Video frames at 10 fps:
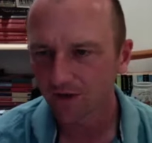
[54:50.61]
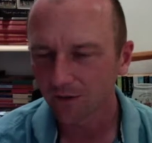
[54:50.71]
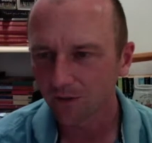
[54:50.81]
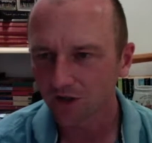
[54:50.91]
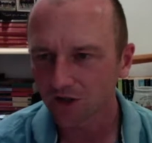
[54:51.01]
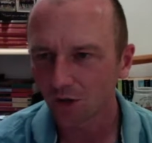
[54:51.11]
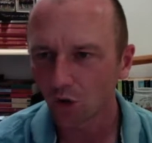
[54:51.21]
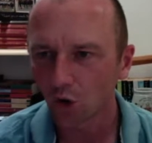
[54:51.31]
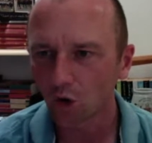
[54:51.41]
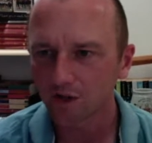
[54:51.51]
the motto
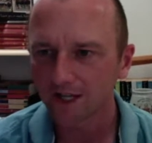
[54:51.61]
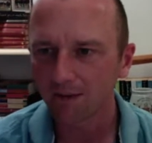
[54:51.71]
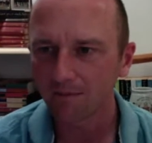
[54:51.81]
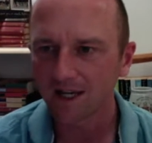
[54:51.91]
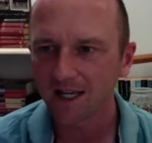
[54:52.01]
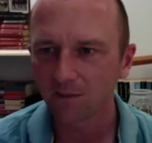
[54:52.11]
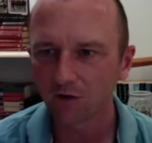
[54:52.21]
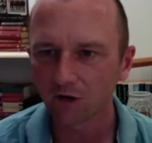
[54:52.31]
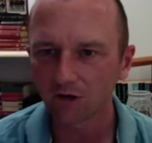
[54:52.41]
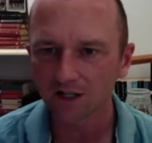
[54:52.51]
Ordem e
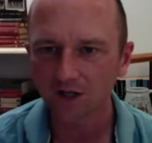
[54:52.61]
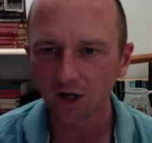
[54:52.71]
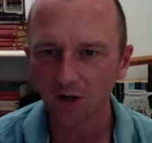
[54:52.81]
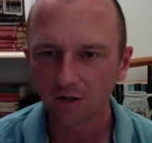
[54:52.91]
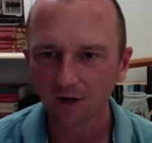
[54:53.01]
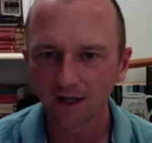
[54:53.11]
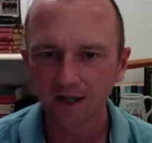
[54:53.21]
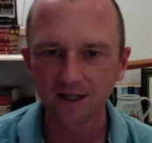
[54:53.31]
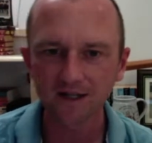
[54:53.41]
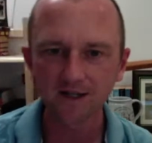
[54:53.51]
Progresso
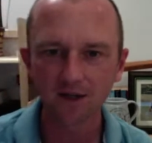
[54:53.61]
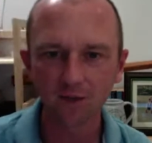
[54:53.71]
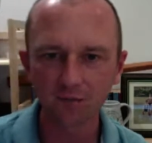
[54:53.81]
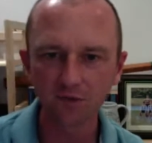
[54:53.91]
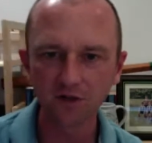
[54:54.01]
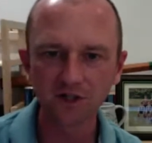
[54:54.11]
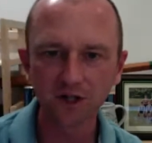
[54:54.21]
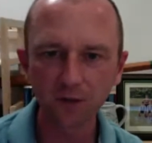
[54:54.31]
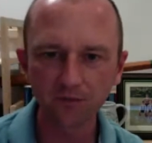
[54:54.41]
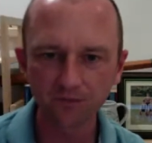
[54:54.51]
is
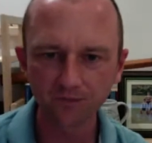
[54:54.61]
Brazil.